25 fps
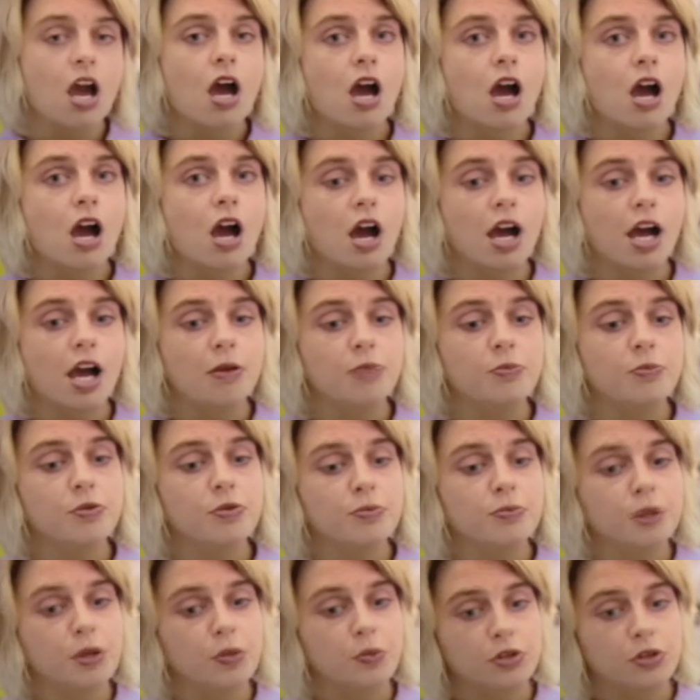I
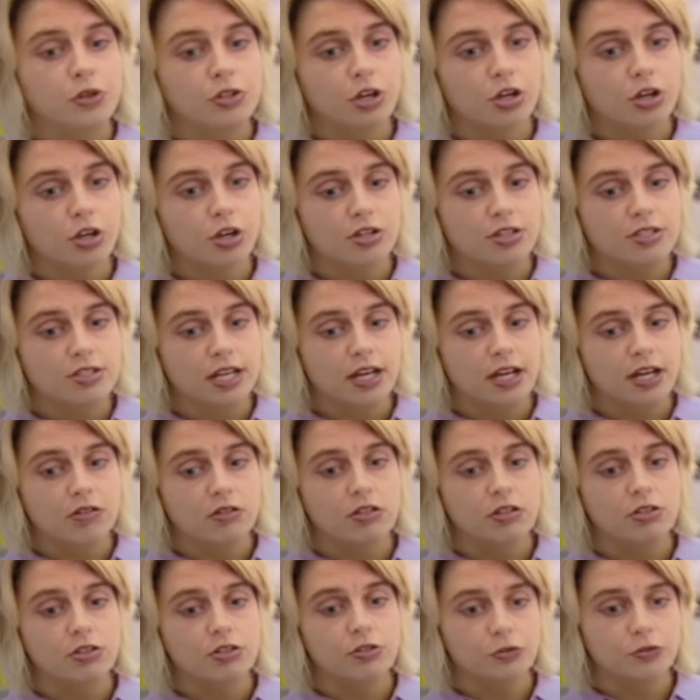put my word cards out
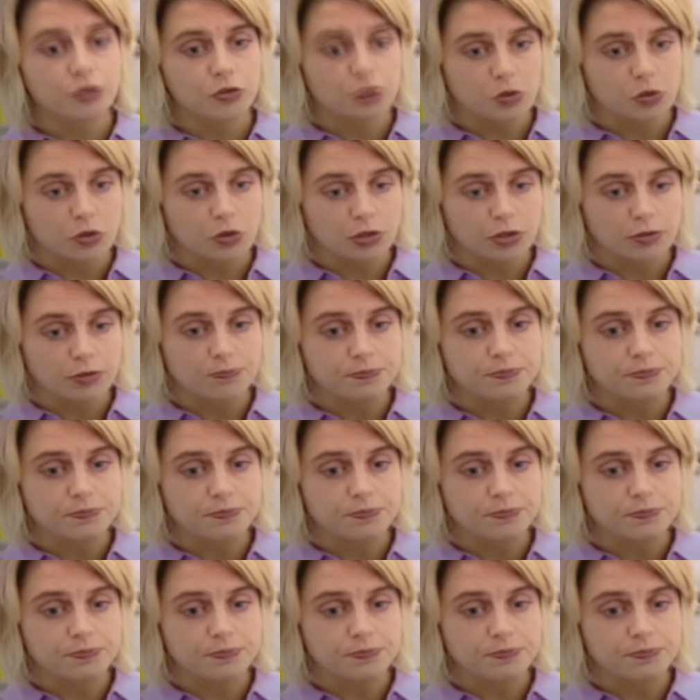on the floor.